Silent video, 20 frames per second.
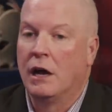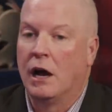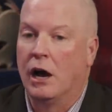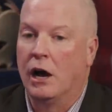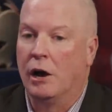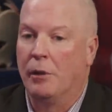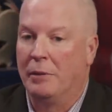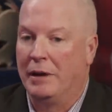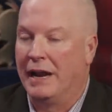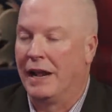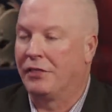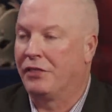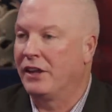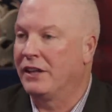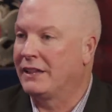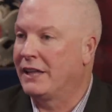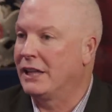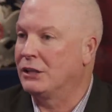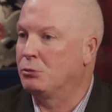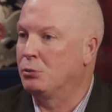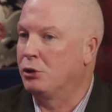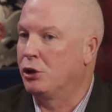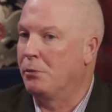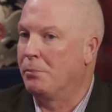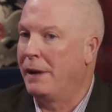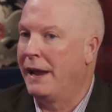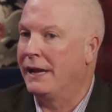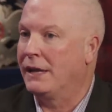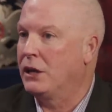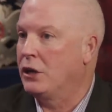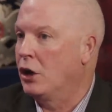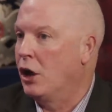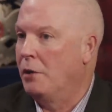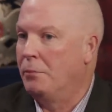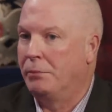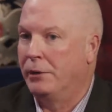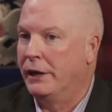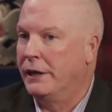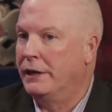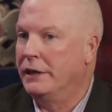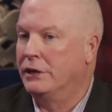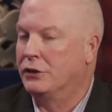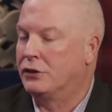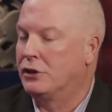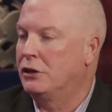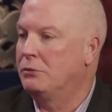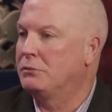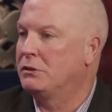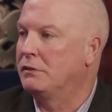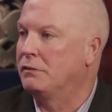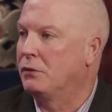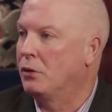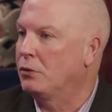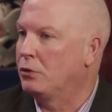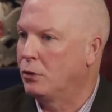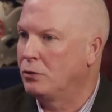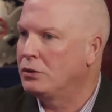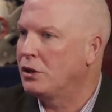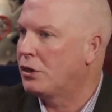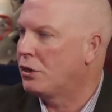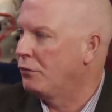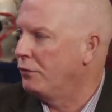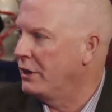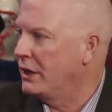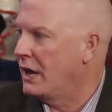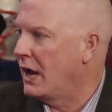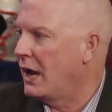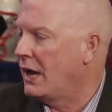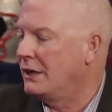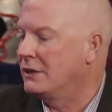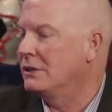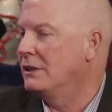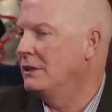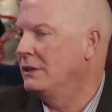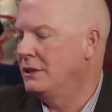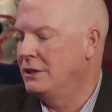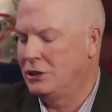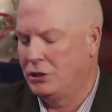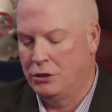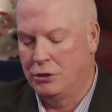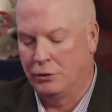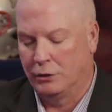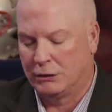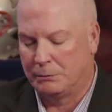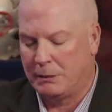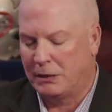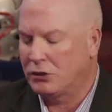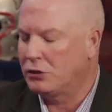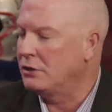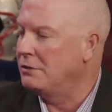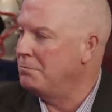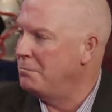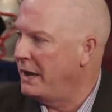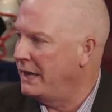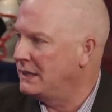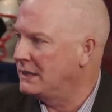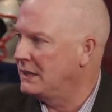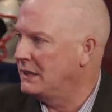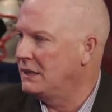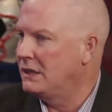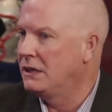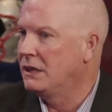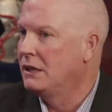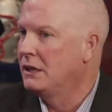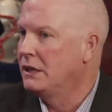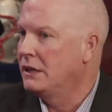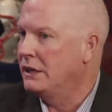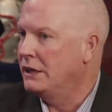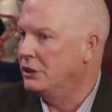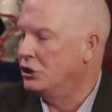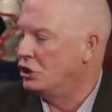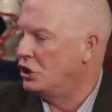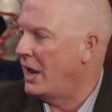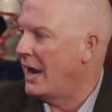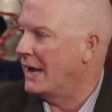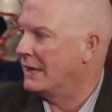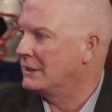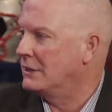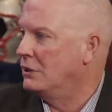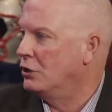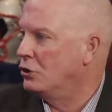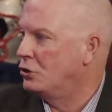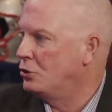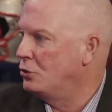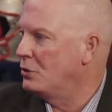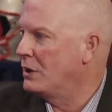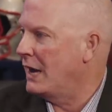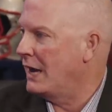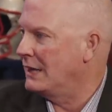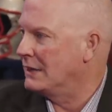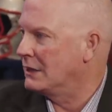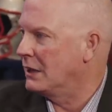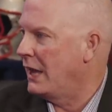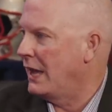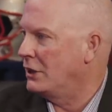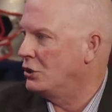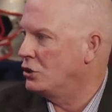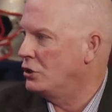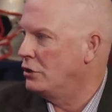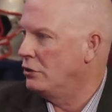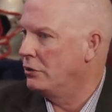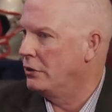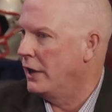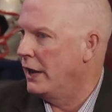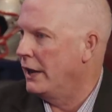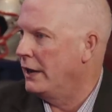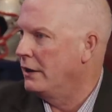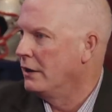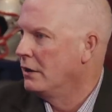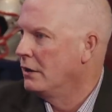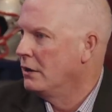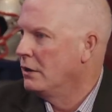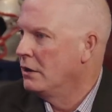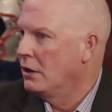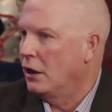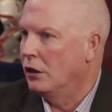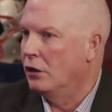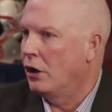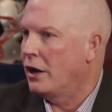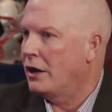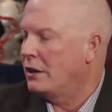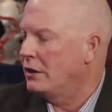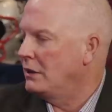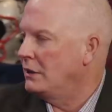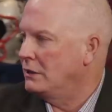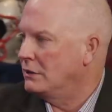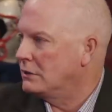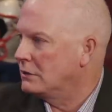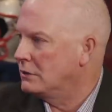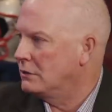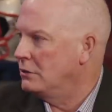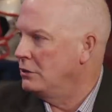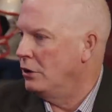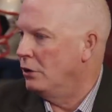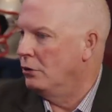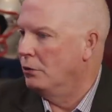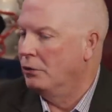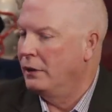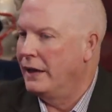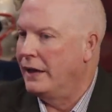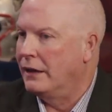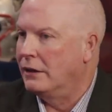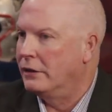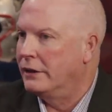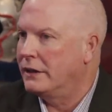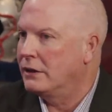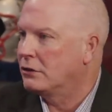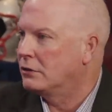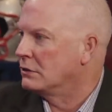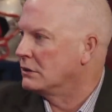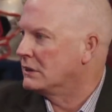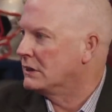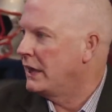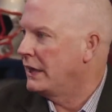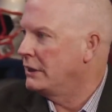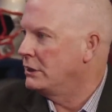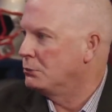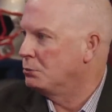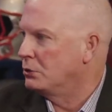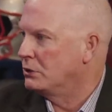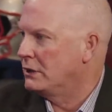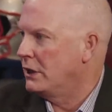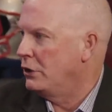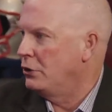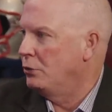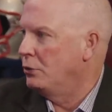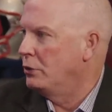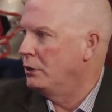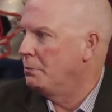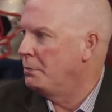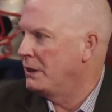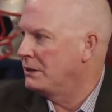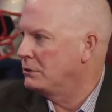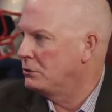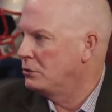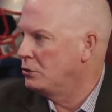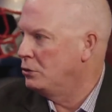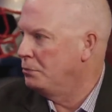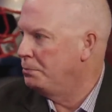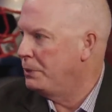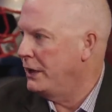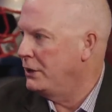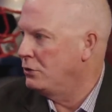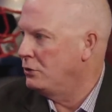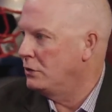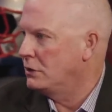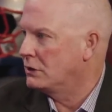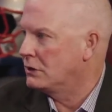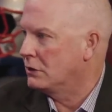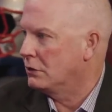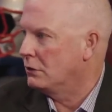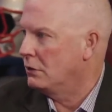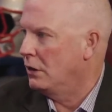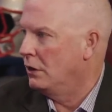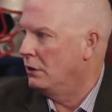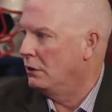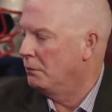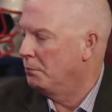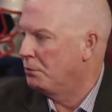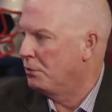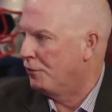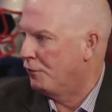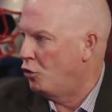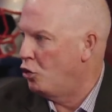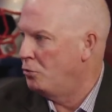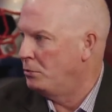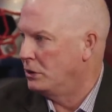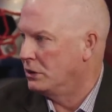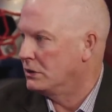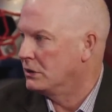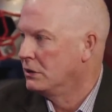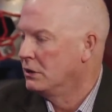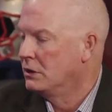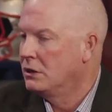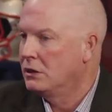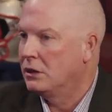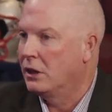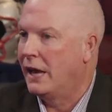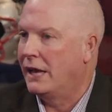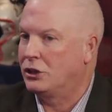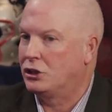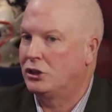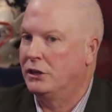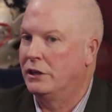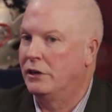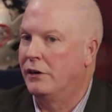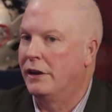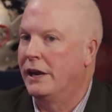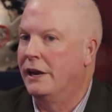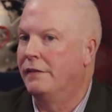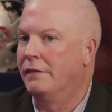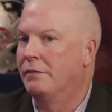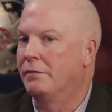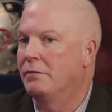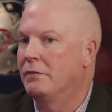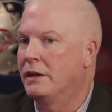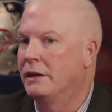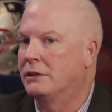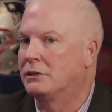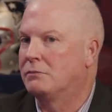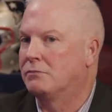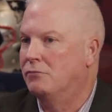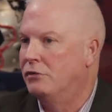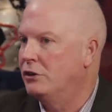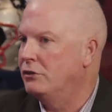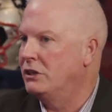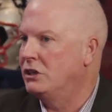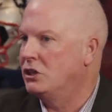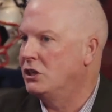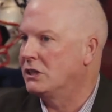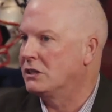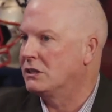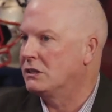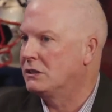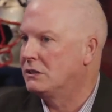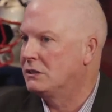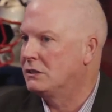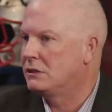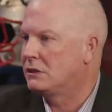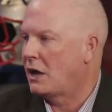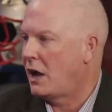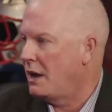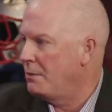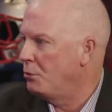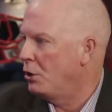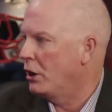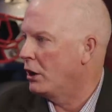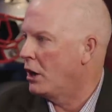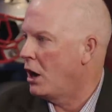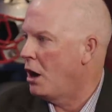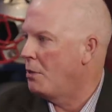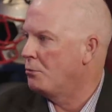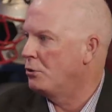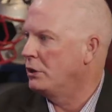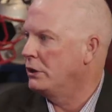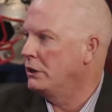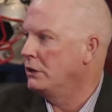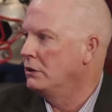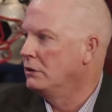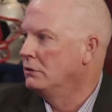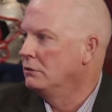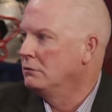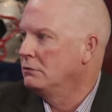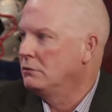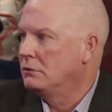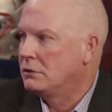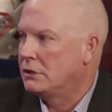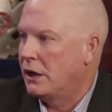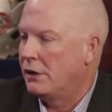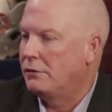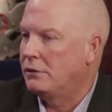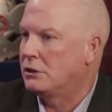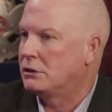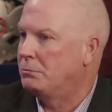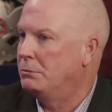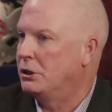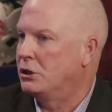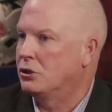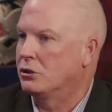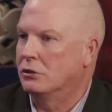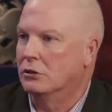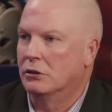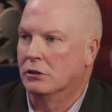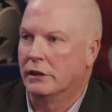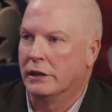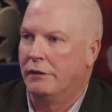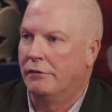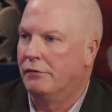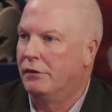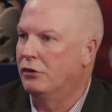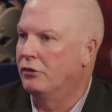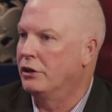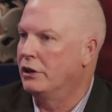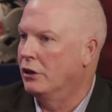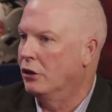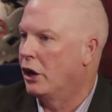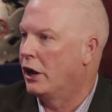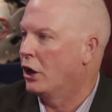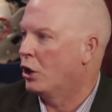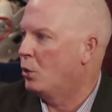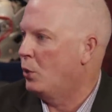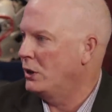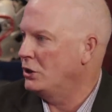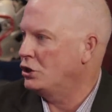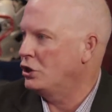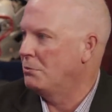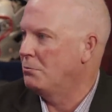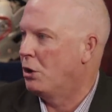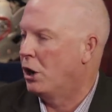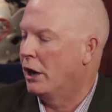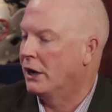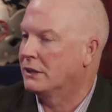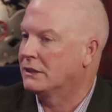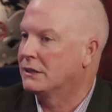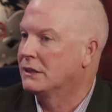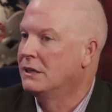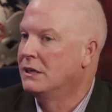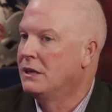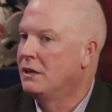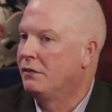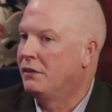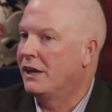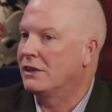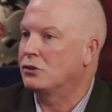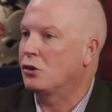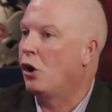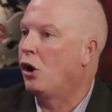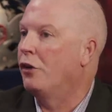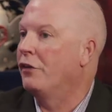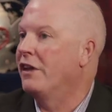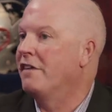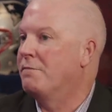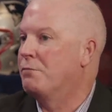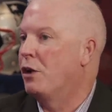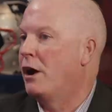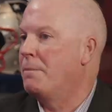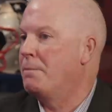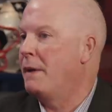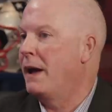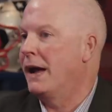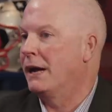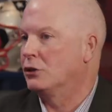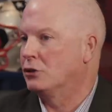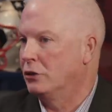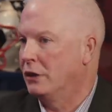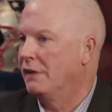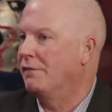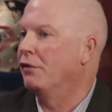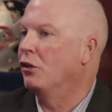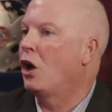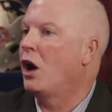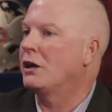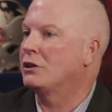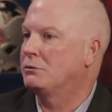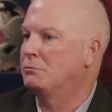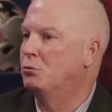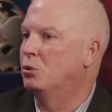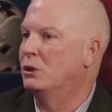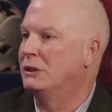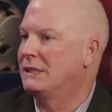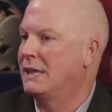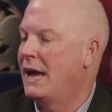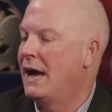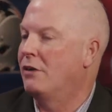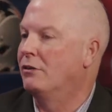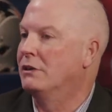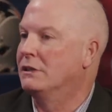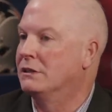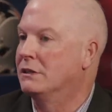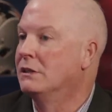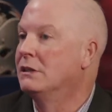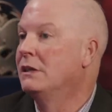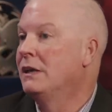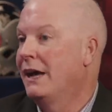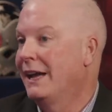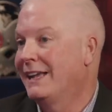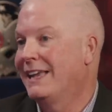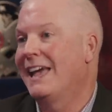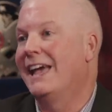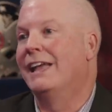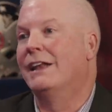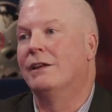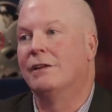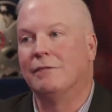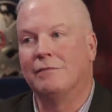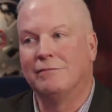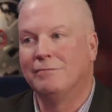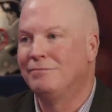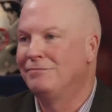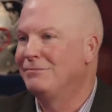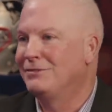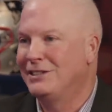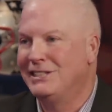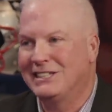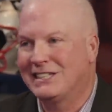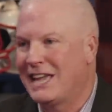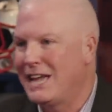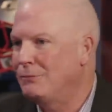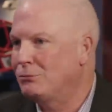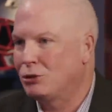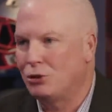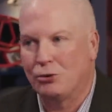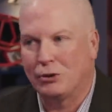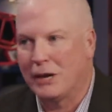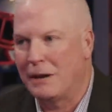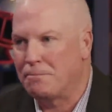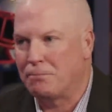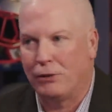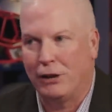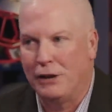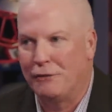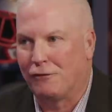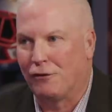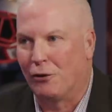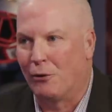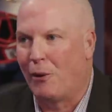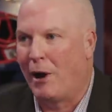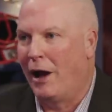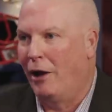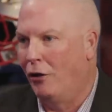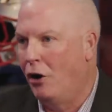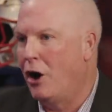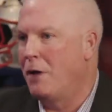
And I think that's what they're banking on. But in terms of those are three guys, you know, especially Mason and Jackson are two guys last year that a lot of these, you know, analytical sites will tell you are the best two Patriots performers last year. And it's really just Ty Montgomery, Terrence Mitchell, and really a lot of question marks. That's all they've brought back. So they've lost more talent. Again, these games don't get played for a while.